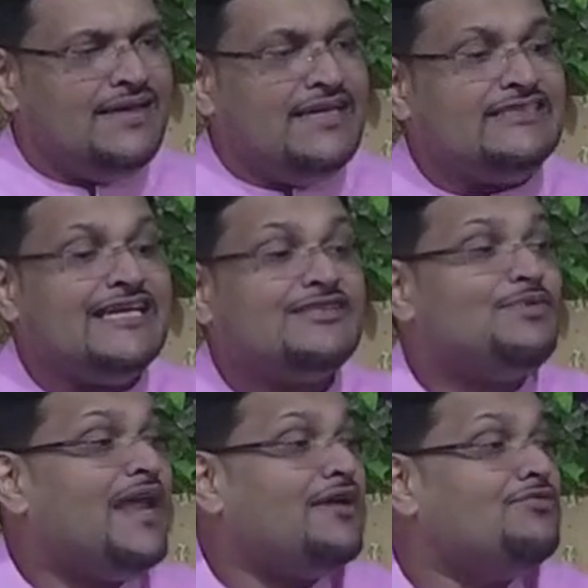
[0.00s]
He says,
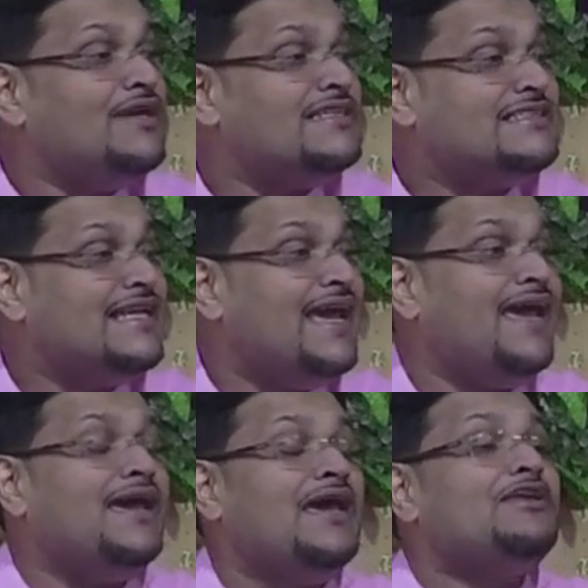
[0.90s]
when I reach
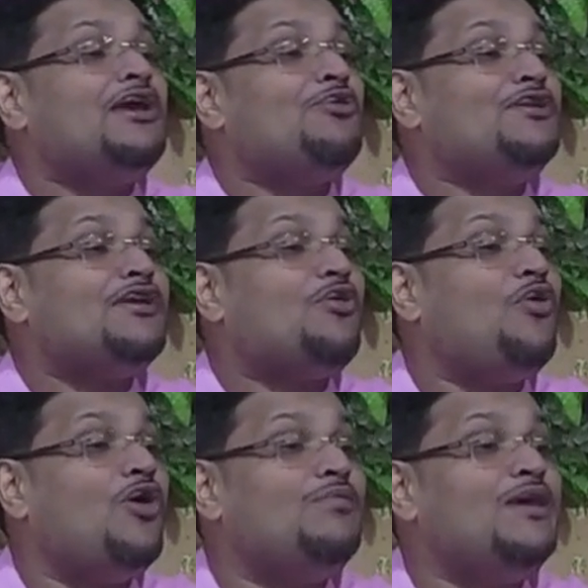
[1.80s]
there, they're going to
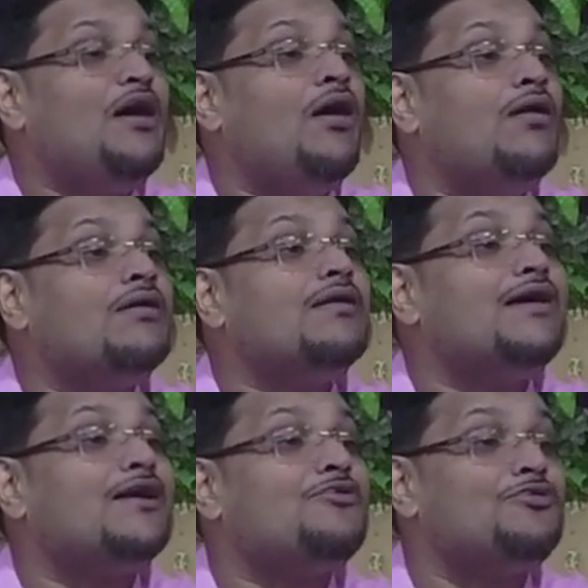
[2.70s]
call me Uncle
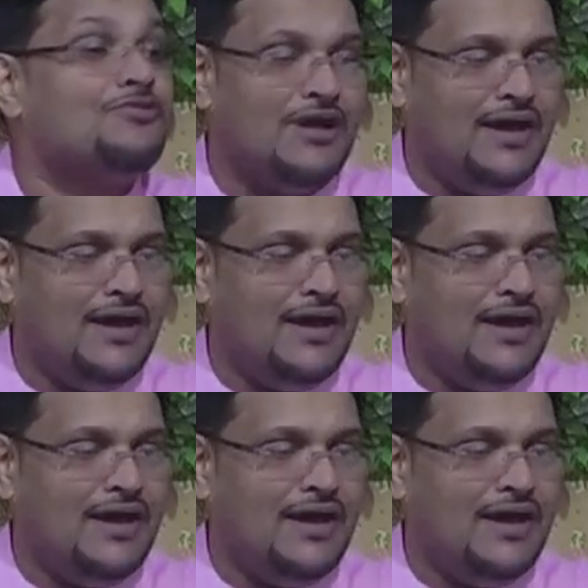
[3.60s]
Akrura.